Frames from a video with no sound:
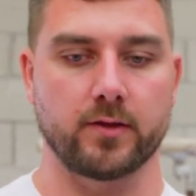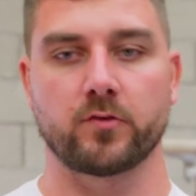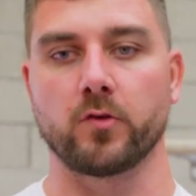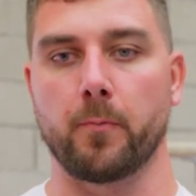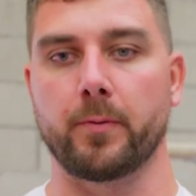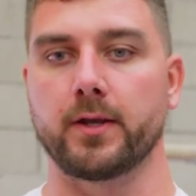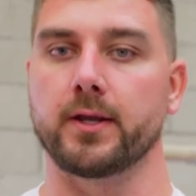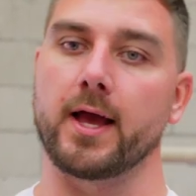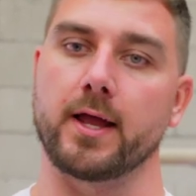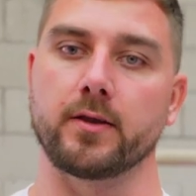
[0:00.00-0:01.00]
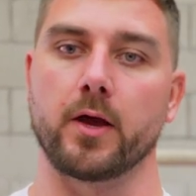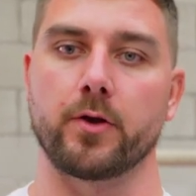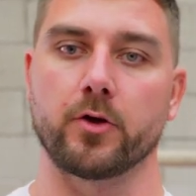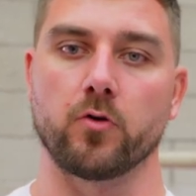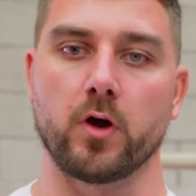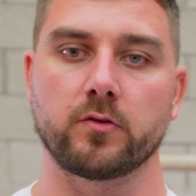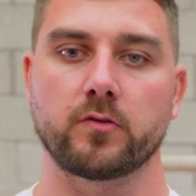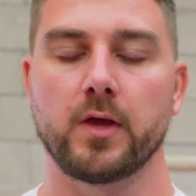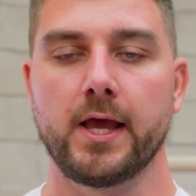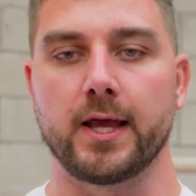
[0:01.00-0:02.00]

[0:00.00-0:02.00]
stopping and going across.